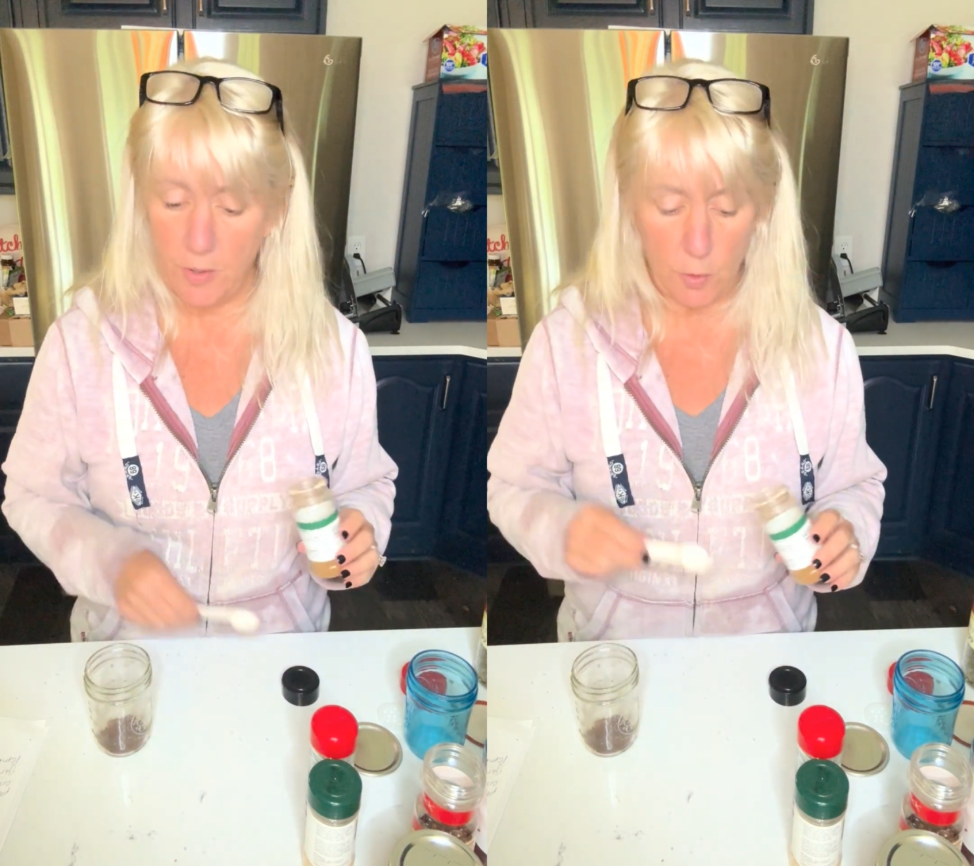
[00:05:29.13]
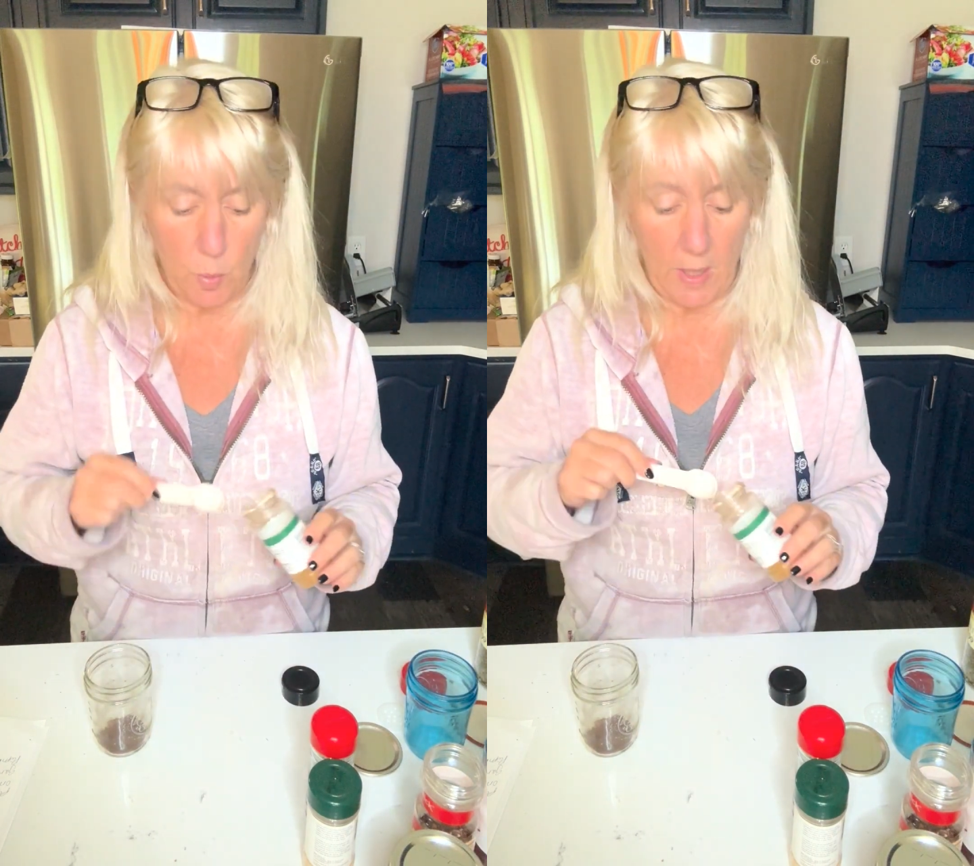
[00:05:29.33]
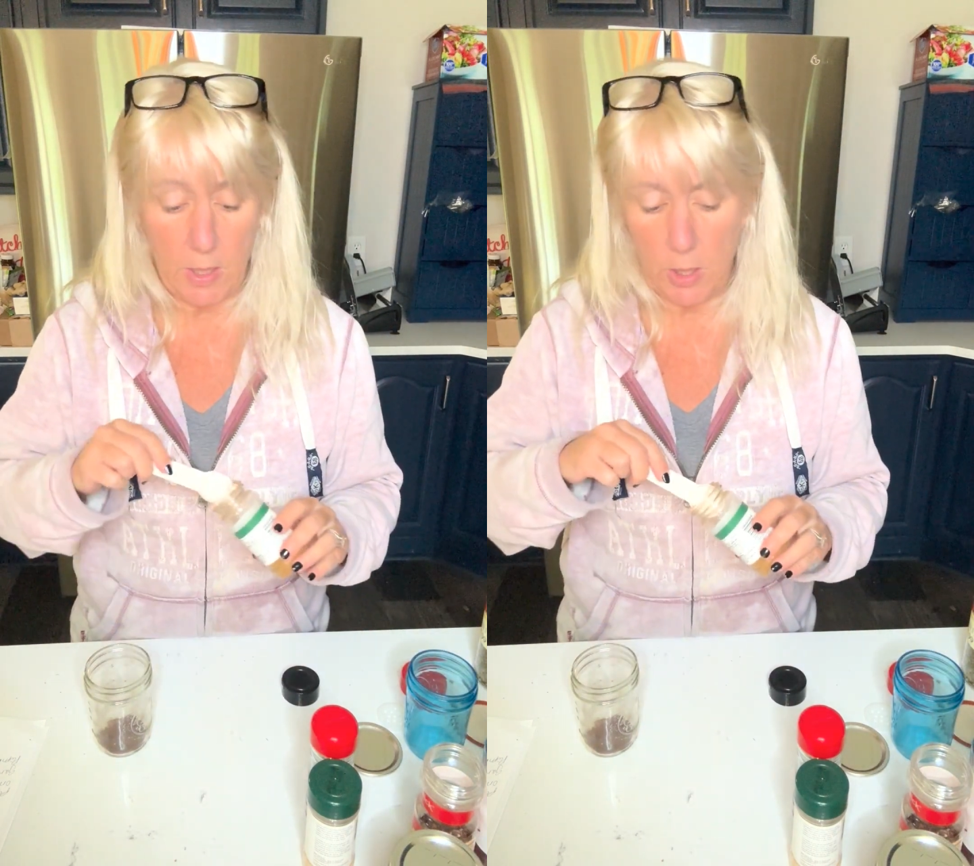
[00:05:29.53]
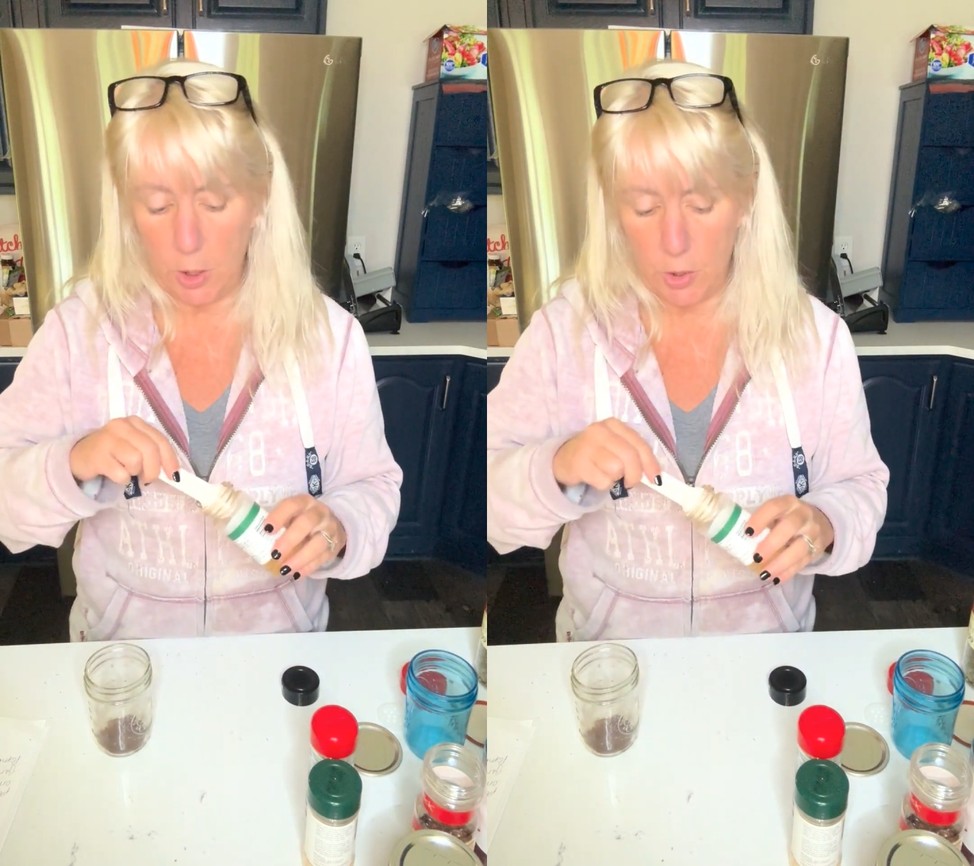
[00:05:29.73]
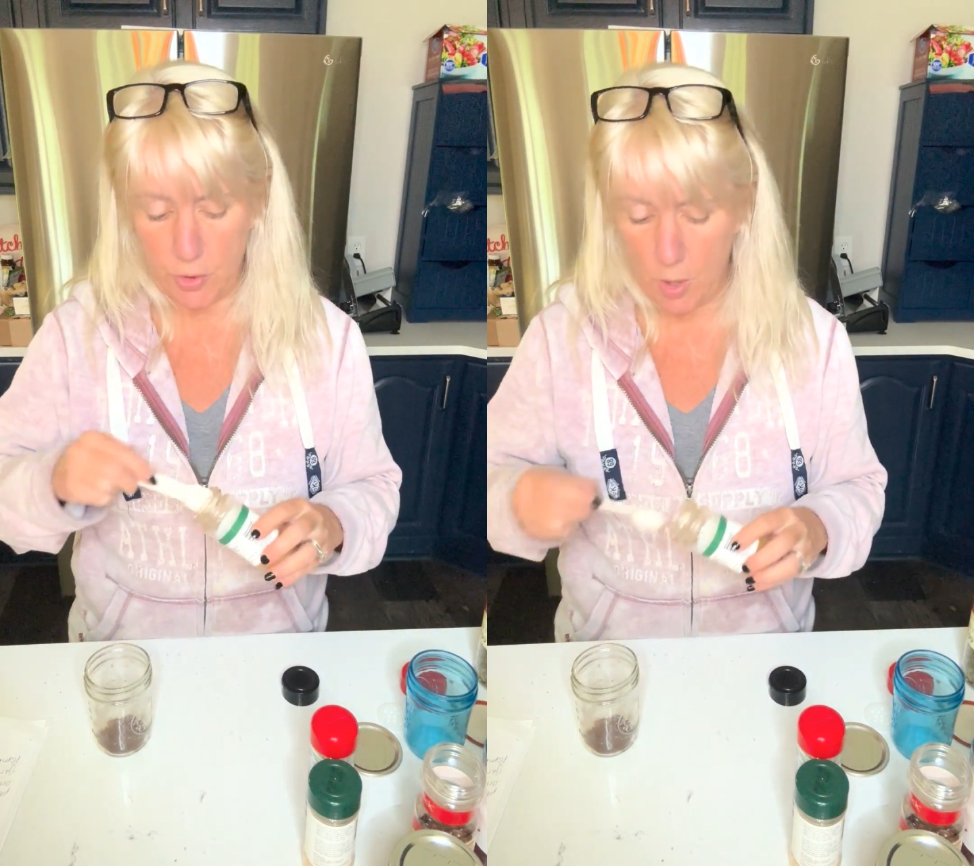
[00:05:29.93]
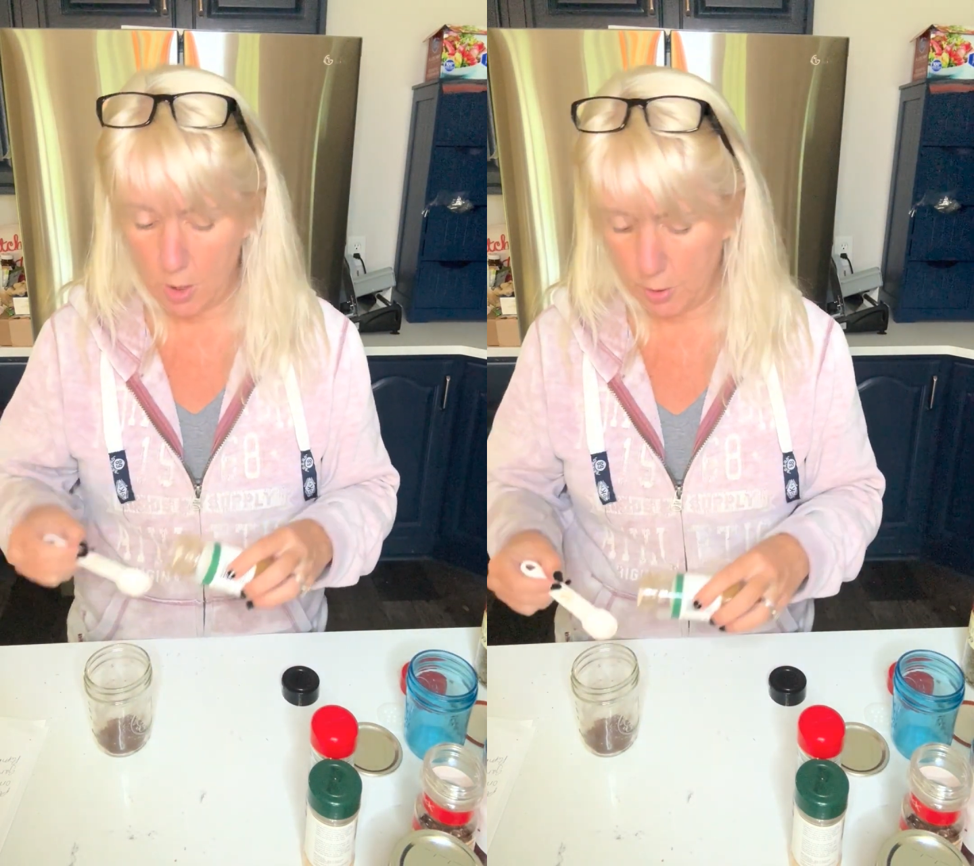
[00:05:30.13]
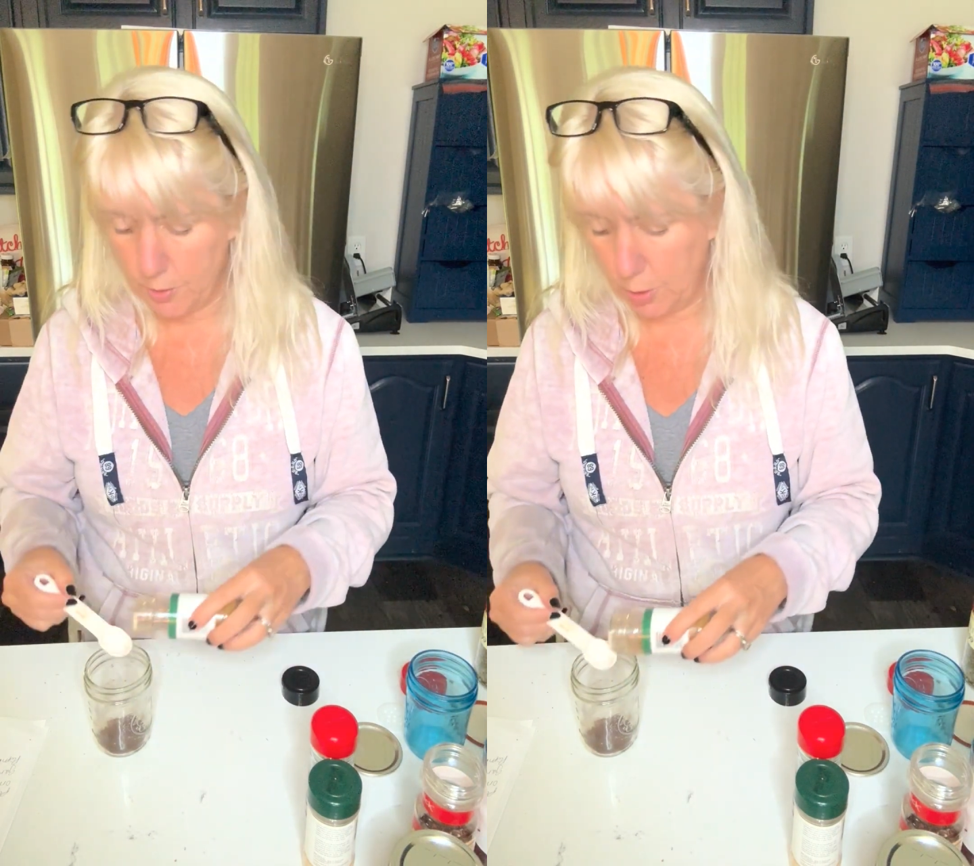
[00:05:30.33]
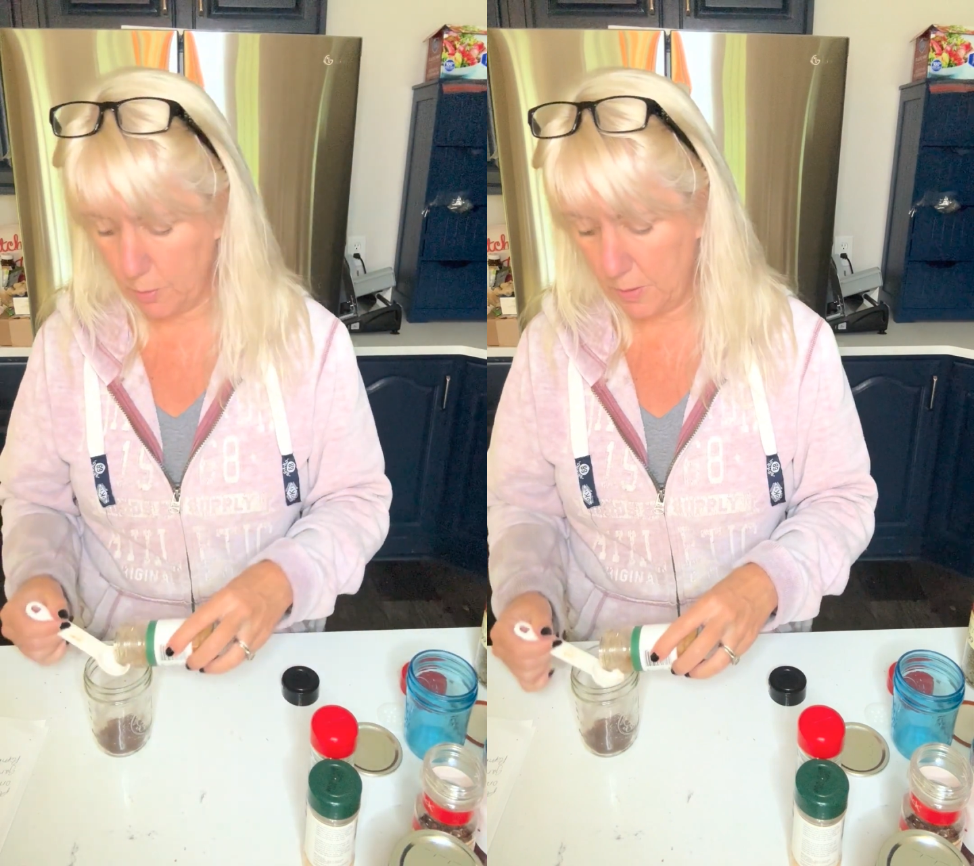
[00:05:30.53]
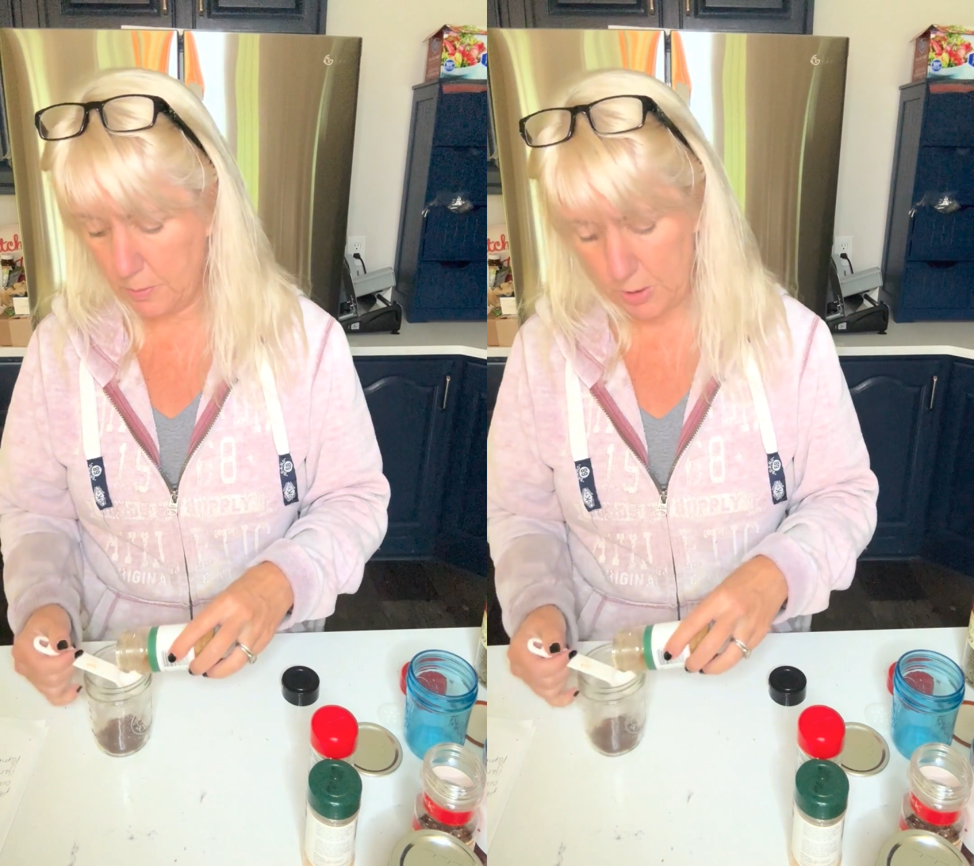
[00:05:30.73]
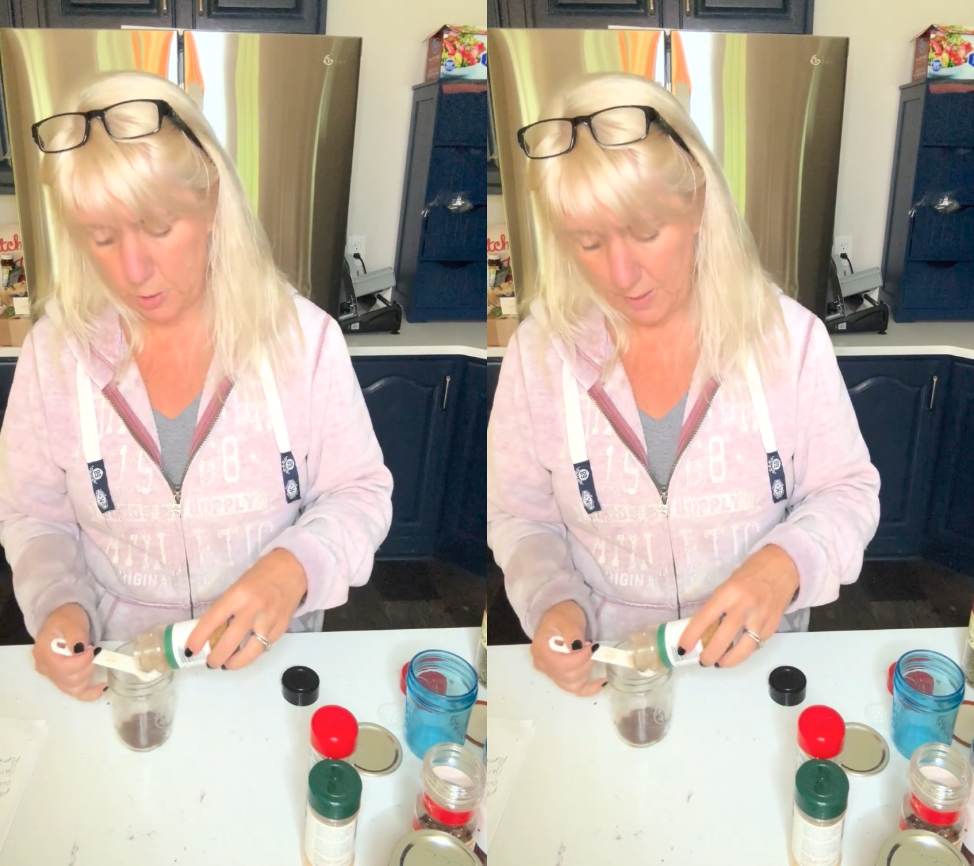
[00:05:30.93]
if you want it a little stronger in the cumin,
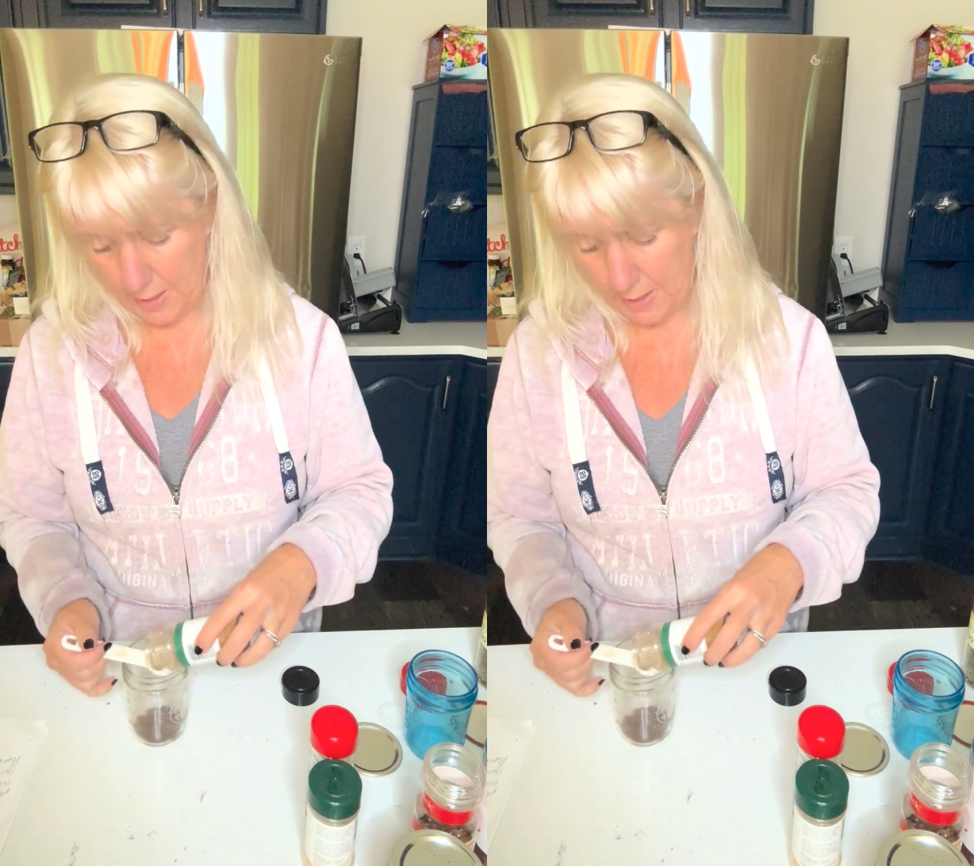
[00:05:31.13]
then you